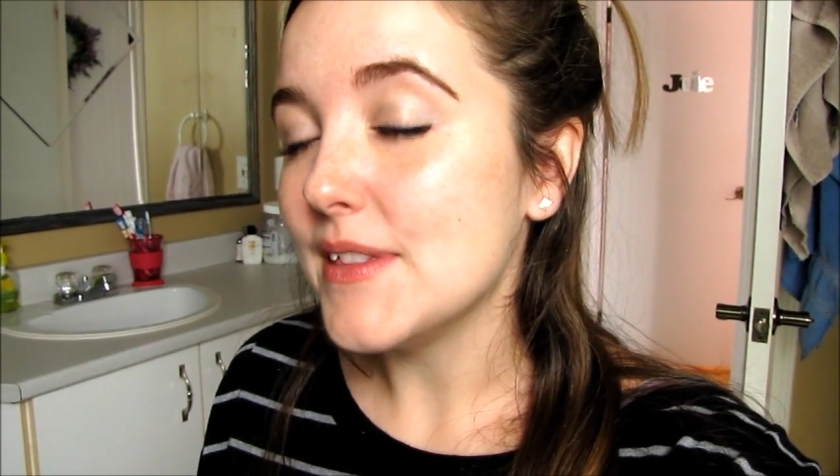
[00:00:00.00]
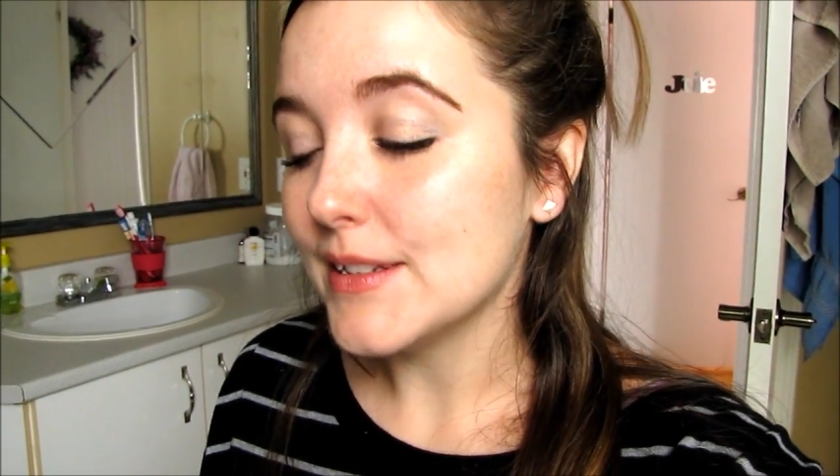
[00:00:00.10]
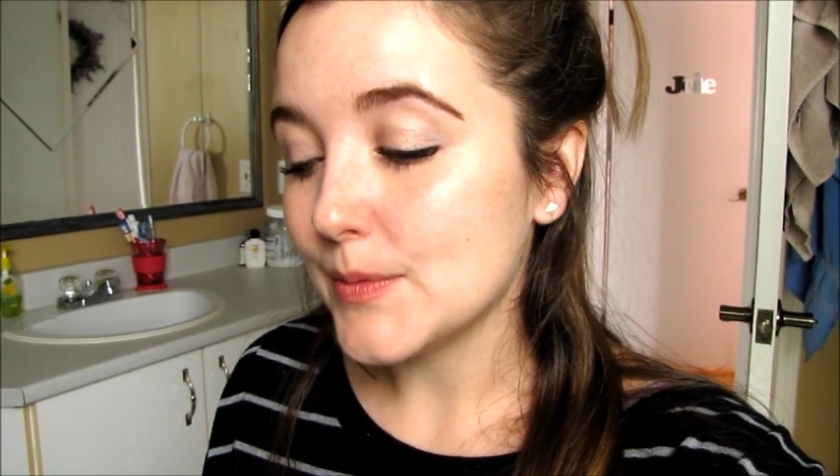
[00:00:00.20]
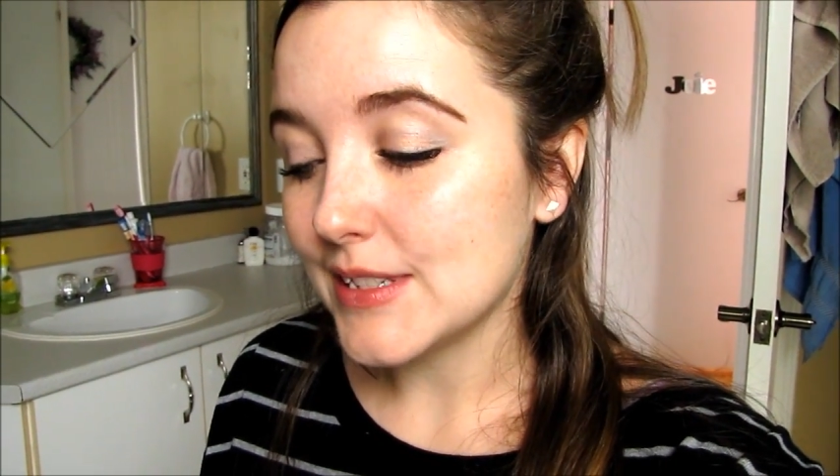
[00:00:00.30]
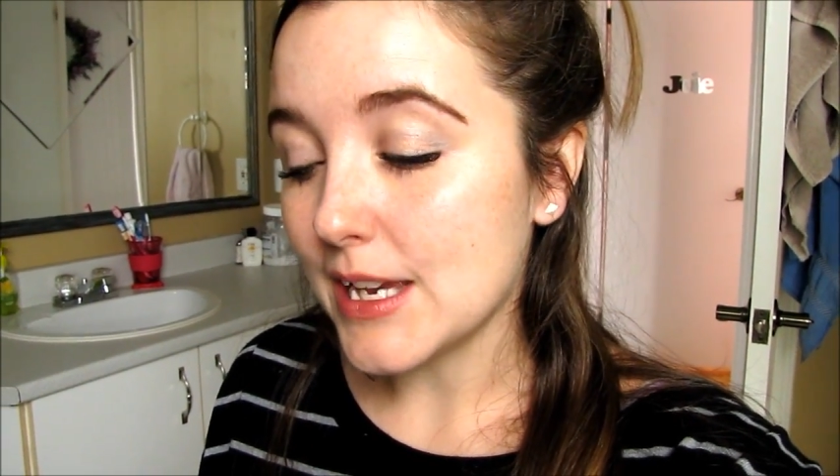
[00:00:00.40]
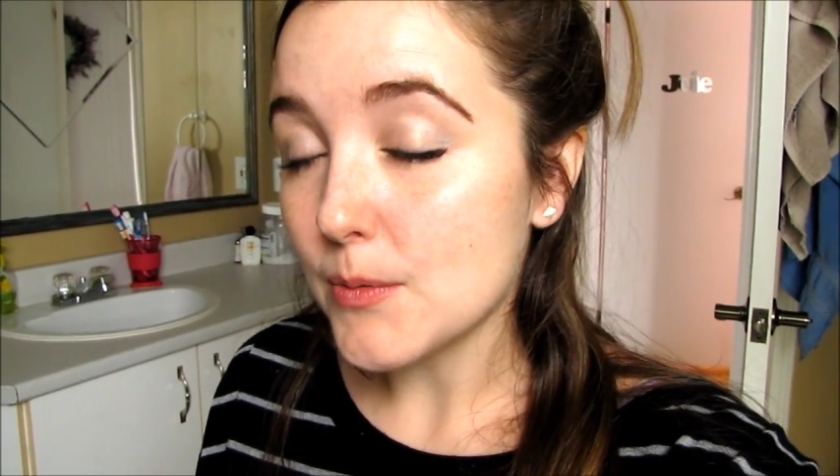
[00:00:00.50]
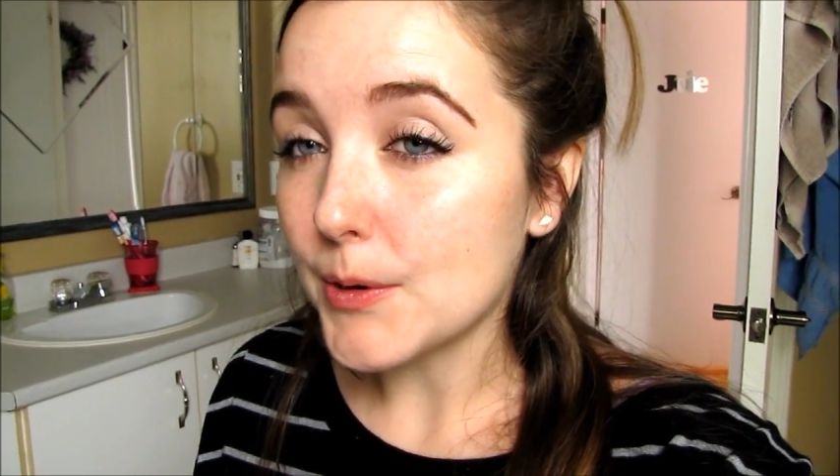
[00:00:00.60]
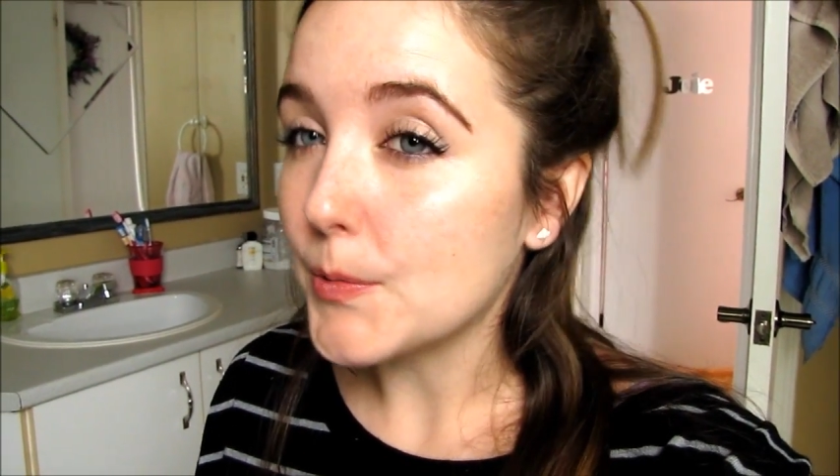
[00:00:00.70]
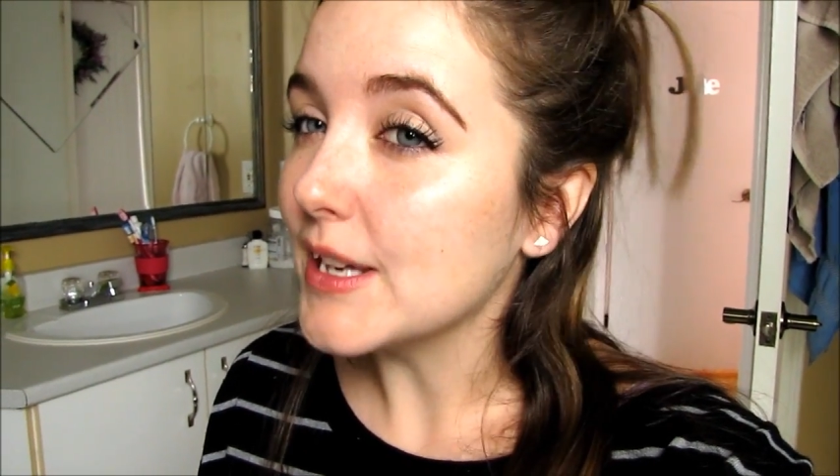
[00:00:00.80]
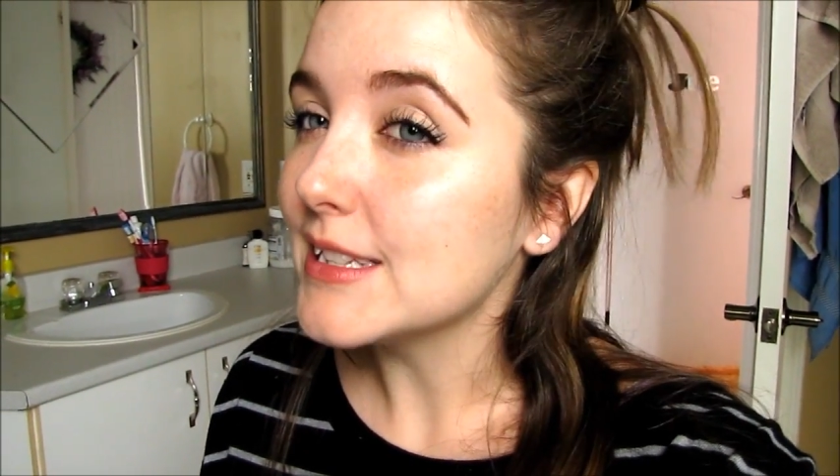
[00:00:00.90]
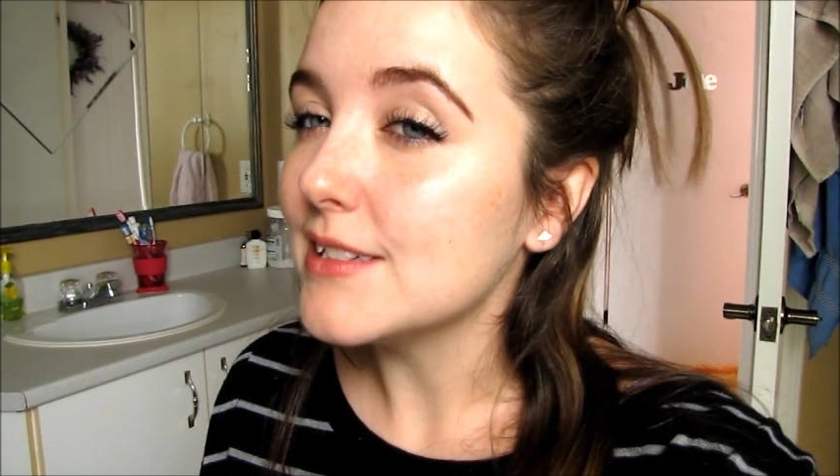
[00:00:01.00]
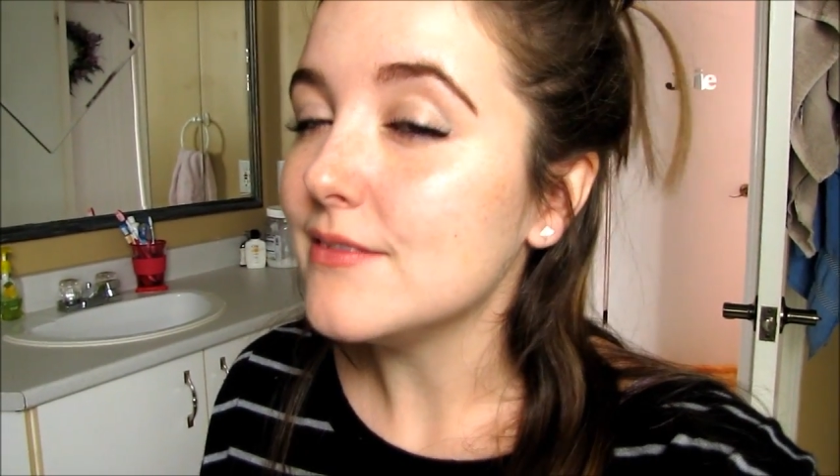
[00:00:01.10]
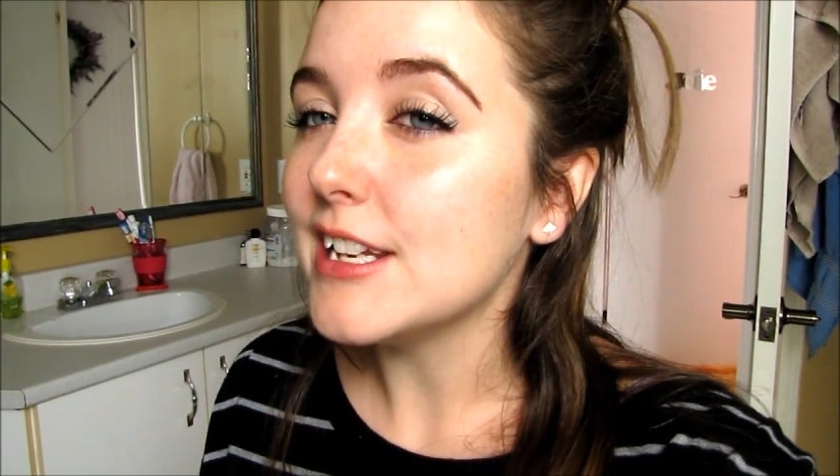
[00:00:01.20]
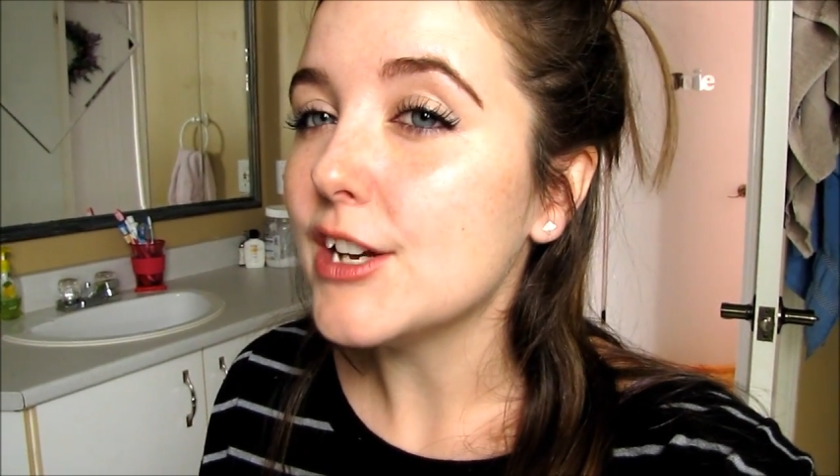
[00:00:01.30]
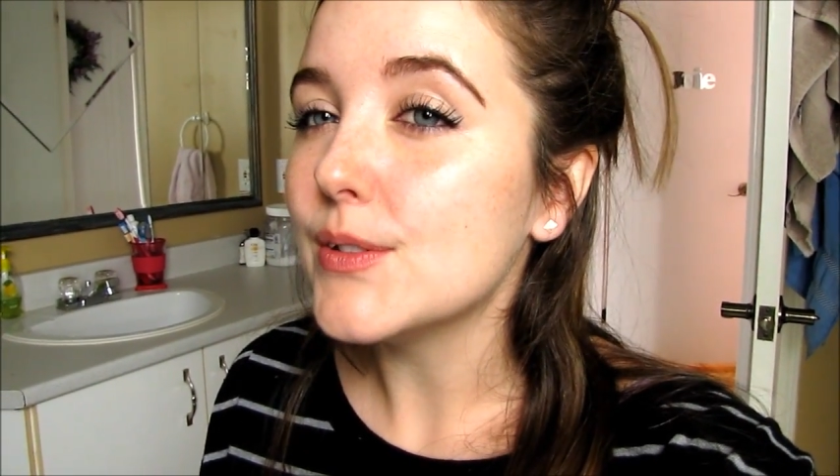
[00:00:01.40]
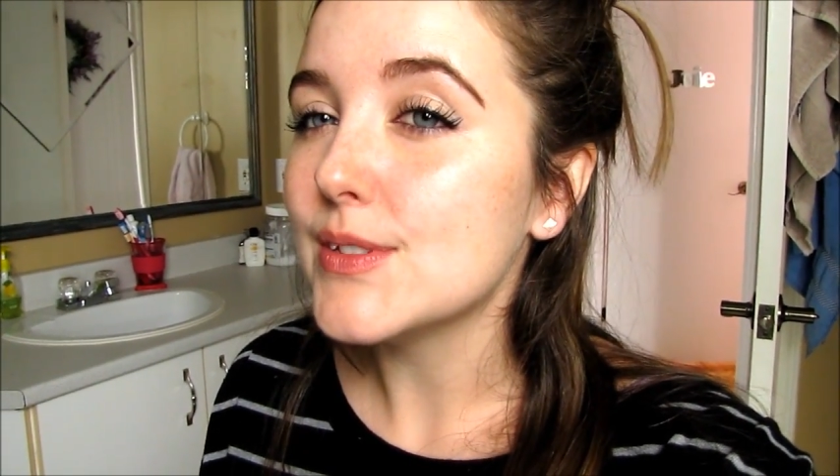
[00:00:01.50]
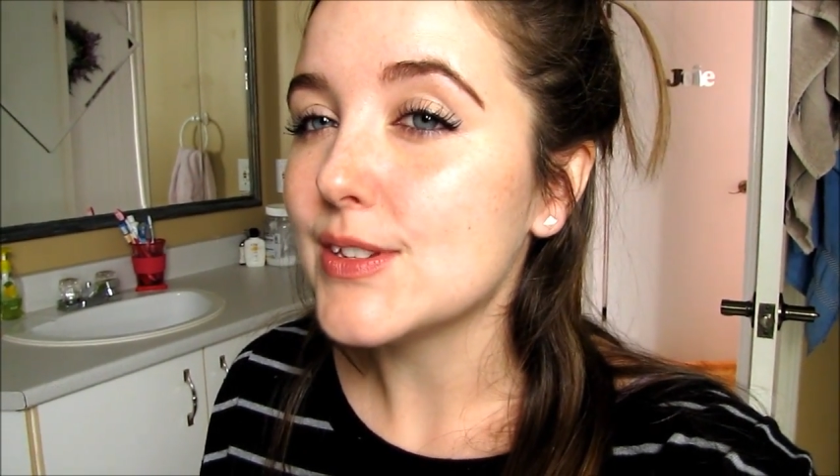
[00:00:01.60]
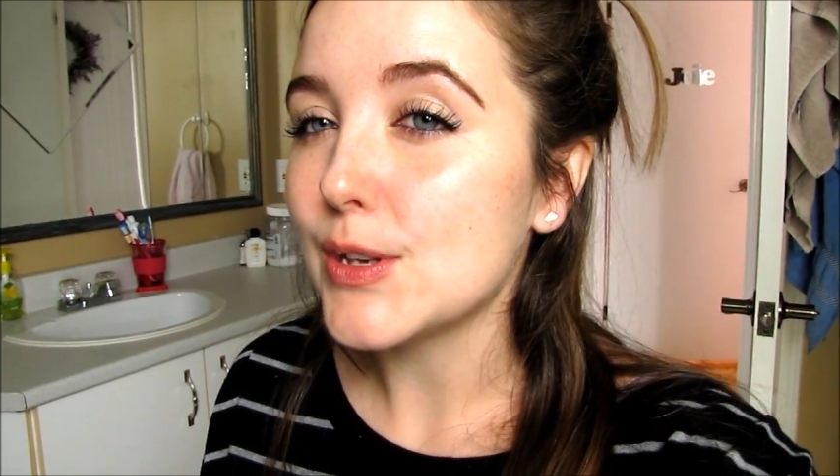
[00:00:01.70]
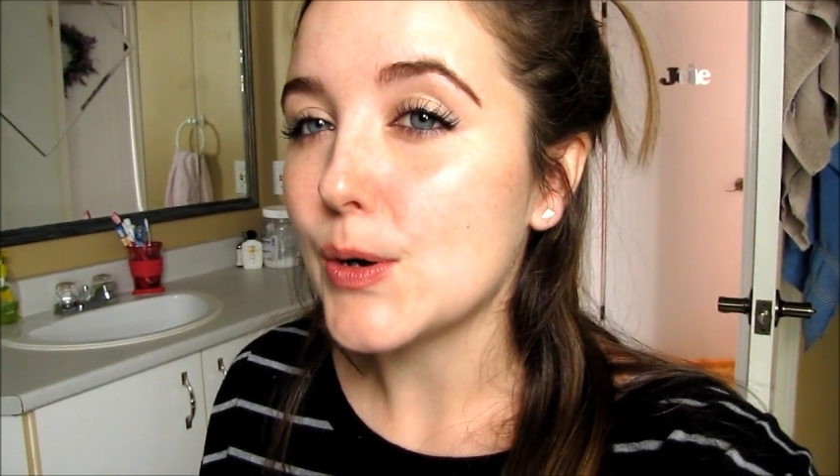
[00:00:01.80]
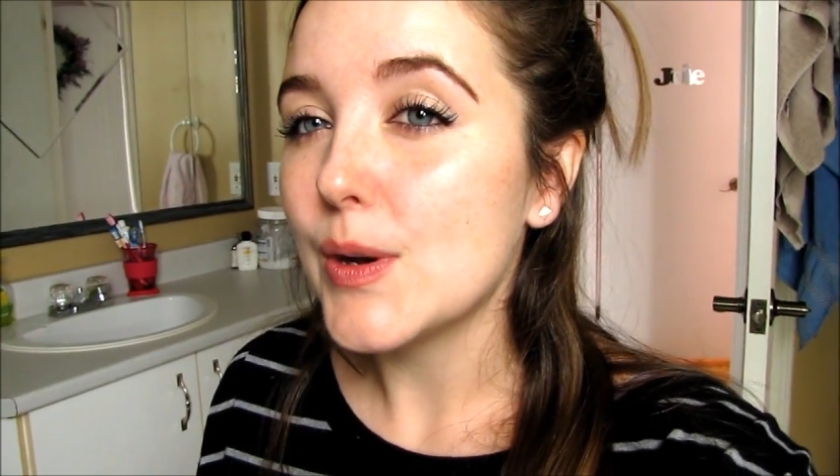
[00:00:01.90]
This was a requested video,
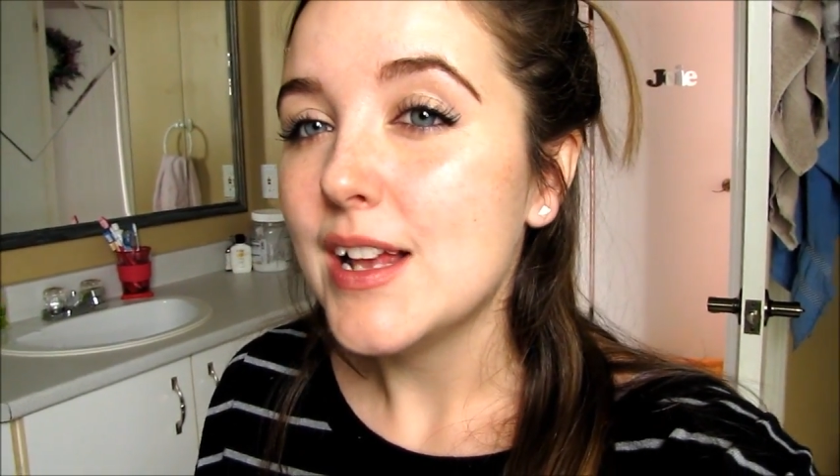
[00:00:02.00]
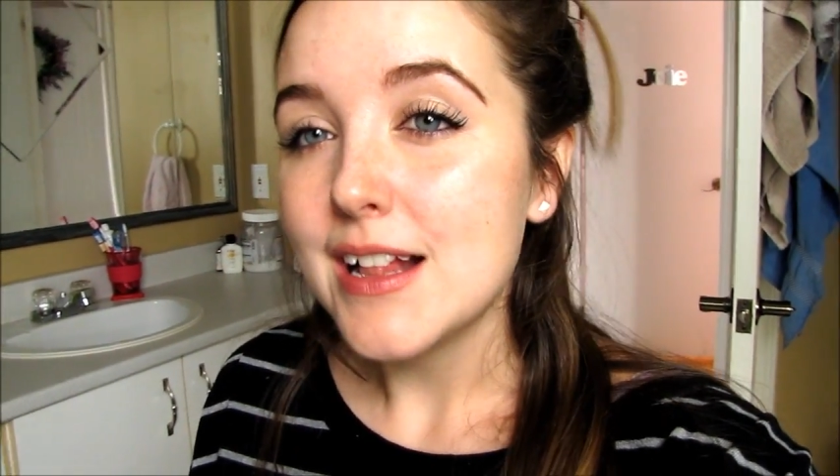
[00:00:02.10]
so